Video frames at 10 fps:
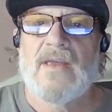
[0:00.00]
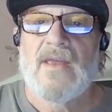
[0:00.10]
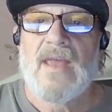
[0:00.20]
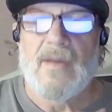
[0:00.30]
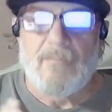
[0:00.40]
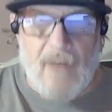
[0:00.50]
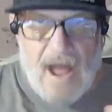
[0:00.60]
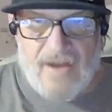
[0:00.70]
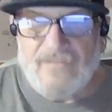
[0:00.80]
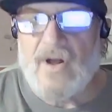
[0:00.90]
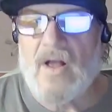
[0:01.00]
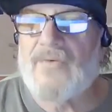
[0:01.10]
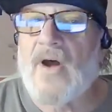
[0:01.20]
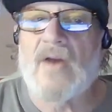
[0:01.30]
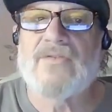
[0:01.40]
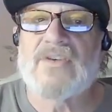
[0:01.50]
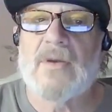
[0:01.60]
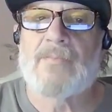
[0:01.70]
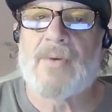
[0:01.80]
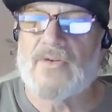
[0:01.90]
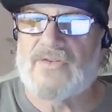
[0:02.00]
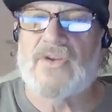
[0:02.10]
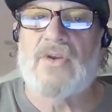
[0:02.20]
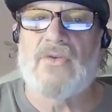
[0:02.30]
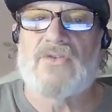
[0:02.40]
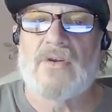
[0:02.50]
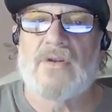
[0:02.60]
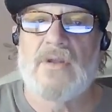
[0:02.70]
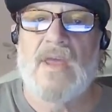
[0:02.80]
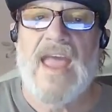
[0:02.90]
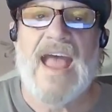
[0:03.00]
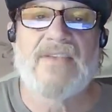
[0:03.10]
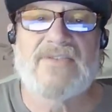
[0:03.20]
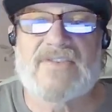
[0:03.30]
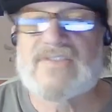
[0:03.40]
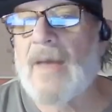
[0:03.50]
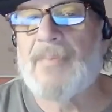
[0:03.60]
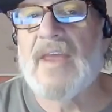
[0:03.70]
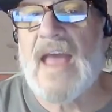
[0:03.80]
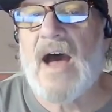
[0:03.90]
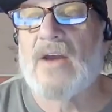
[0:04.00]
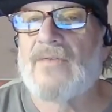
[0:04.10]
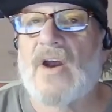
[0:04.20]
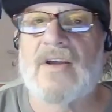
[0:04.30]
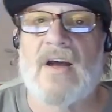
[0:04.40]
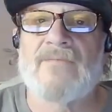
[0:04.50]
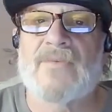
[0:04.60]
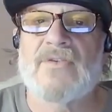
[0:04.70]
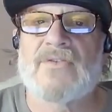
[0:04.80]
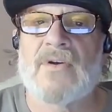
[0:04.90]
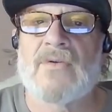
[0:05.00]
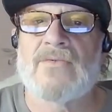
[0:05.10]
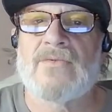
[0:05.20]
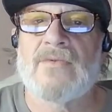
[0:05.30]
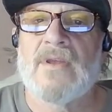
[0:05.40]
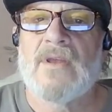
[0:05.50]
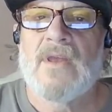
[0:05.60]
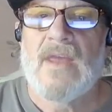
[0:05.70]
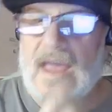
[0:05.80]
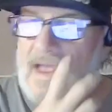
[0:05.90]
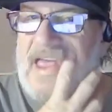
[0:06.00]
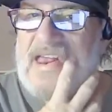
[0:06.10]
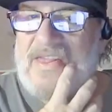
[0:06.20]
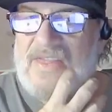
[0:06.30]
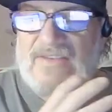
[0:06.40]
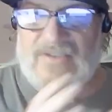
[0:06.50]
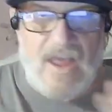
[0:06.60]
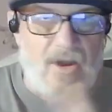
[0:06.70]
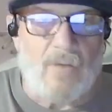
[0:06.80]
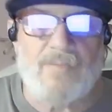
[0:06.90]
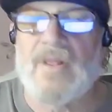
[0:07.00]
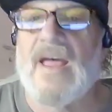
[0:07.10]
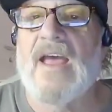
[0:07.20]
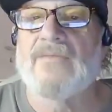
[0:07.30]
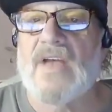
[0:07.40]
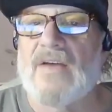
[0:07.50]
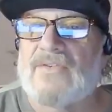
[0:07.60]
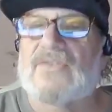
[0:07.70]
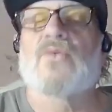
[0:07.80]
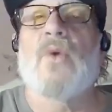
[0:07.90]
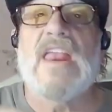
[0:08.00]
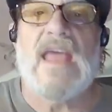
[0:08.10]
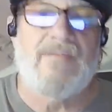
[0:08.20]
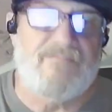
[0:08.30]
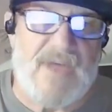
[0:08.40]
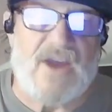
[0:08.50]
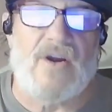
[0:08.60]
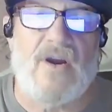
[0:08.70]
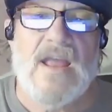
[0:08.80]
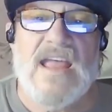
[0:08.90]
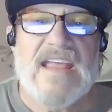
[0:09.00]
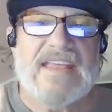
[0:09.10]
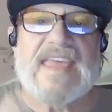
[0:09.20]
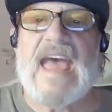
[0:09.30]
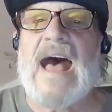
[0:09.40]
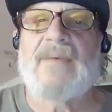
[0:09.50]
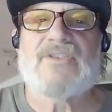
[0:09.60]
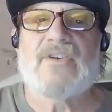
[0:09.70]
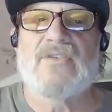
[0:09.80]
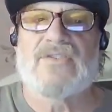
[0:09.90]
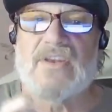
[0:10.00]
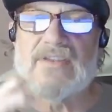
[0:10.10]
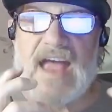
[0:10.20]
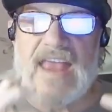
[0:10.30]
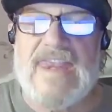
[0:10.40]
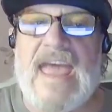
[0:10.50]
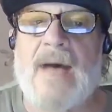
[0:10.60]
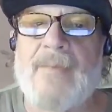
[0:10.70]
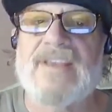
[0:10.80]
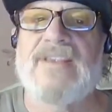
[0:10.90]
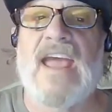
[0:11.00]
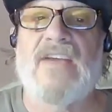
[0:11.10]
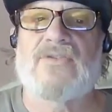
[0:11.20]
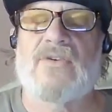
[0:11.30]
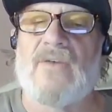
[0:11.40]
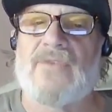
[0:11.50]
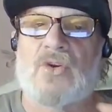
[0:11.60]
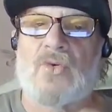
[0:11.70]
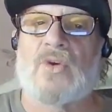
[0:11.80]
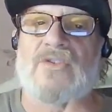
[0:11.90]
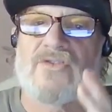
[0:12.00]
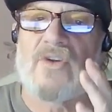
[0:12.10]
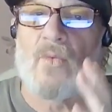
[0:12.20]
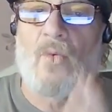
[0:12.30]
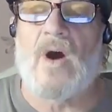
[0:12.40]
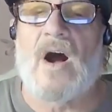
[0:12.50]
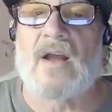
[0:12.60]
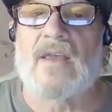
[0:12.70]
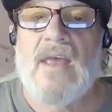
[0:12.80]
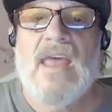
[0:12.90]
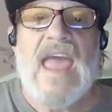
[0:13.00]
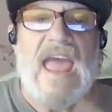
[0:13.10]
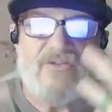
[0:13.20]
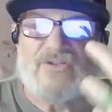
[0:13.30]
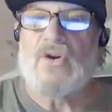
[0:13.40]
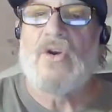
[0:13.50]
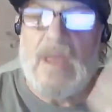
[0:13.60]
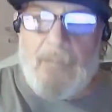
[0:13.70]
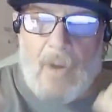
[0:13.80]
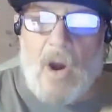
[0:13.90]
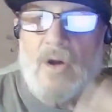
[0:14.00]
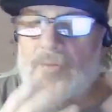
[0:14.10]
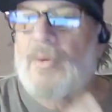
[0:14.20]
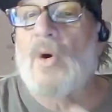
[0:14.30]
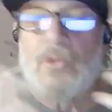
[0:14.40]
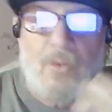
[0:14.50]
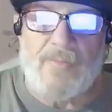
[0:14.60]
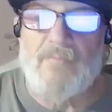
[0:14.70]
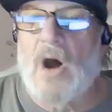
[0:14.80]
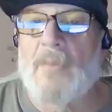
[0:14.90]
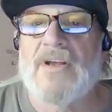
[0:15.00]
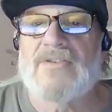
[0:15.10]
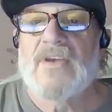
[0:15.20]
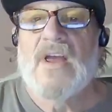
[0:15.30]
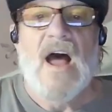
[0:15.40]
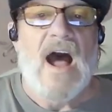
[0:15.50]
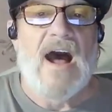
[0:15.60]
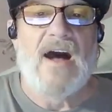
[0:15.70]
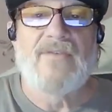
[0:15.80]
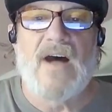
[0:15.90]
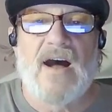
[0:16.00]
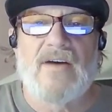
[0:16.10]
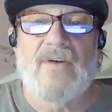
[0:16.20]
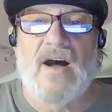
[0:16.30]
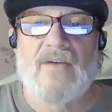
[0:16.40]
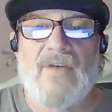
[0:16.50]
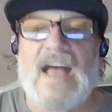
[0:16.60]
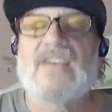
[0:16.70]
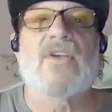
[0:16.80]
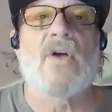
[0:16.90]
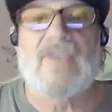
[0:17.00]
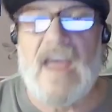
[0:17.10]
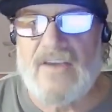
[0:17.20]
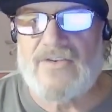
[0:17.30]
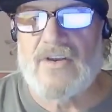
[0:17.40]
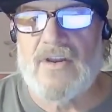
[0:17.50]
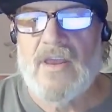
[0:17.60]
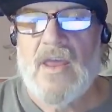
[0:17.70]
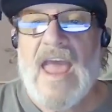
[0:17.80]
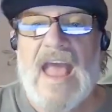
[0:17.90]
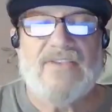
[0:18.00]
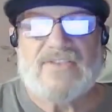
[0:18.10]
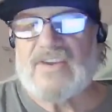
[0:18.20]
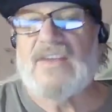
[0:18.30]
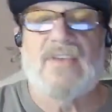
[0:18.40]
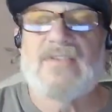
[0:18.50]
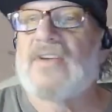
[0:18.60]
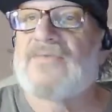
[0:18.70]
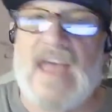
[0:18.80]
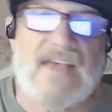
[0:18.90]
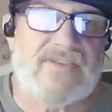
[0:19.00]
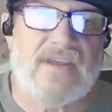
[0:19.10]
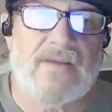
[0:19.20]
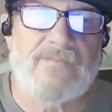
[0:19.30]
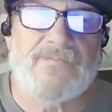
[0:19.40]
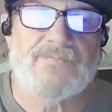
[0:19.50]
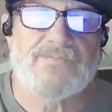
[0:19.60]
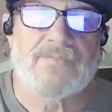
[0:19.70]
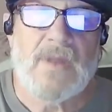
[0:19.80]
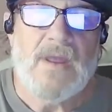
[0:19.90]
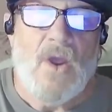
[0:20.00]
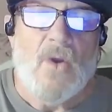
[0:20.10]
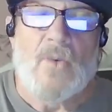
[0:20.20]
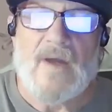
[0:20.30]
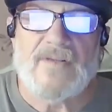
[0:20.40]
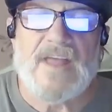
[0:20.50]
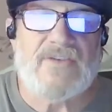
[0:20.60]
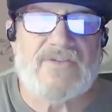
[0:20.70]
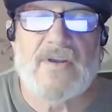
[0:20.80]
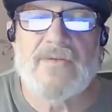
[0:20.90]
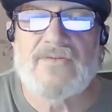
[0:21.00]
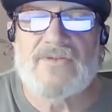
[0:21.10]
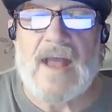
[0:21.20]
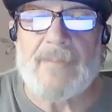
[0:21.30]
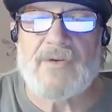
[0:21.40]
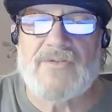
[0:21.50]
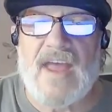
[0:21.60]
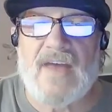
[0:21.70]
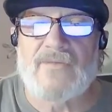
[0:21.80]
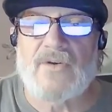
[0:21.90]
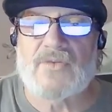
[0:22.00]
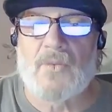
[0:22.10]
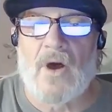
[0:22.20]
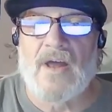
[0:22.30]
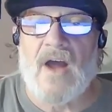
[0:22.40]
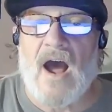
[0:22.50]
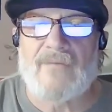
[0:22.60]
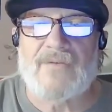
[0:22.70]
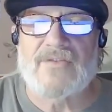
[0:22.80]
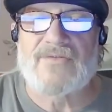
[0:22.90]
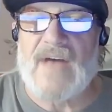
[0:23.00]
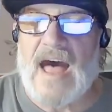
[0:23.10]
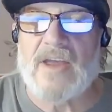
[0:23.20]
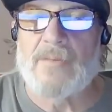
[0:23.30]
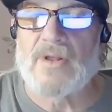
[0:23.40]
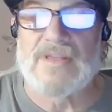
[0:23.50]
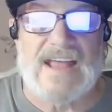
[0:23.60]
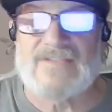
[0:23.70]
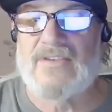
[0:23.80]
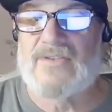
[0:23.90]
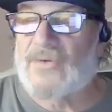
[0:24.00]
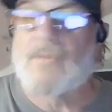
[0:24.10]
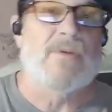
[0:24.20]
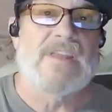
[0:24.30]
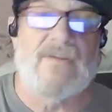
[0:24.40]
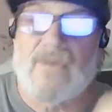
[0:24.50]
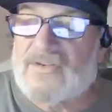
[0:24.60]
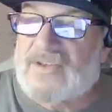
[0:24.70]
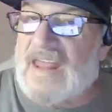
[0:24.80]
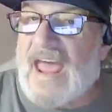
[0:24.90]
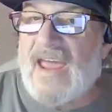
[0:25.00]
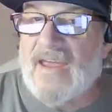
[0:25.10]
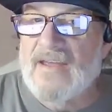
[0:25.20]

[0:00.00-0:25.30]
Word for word: It might involve hardship, persecution, and stepping out of our comfort zone. It, it, this interplay of, of sweet and bitter captures the dynamic nature of the Christian walk, a journey marked both with moments of, of, of exaltation and seasons of testing. Revelation chapter 10, verse 1 offers valuable lessons for believers today,